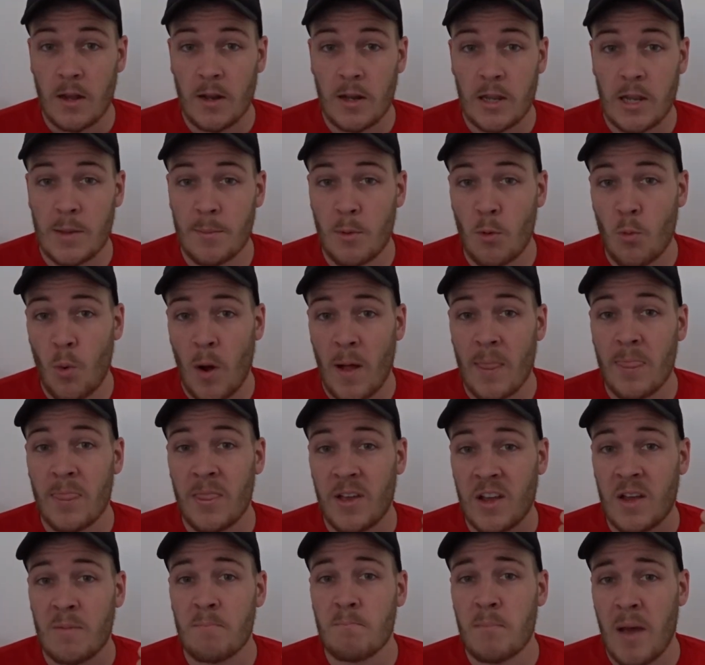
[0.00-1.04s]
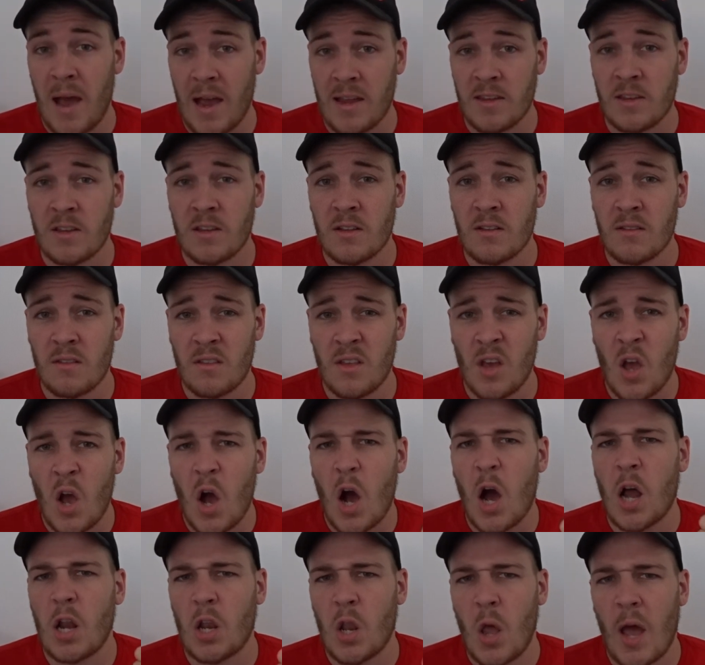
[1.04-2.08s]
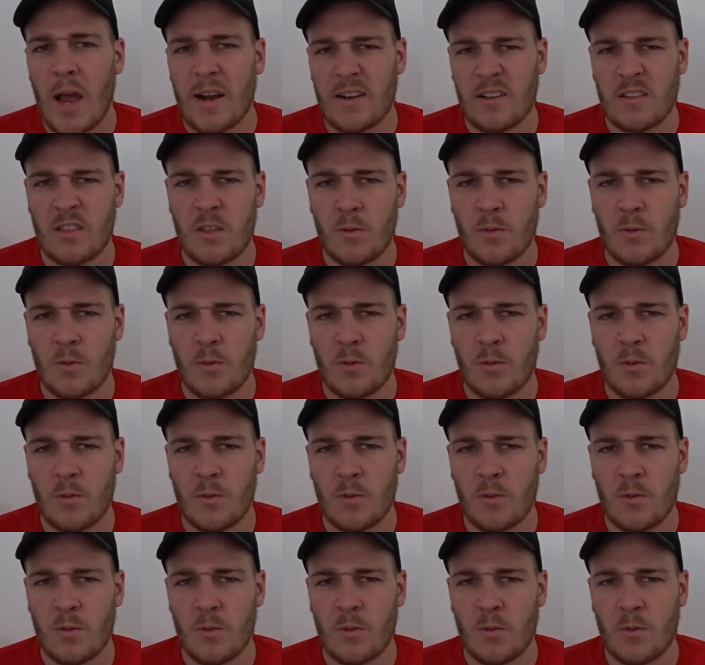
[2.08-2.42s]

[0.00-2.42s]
Number one, the companions. I liked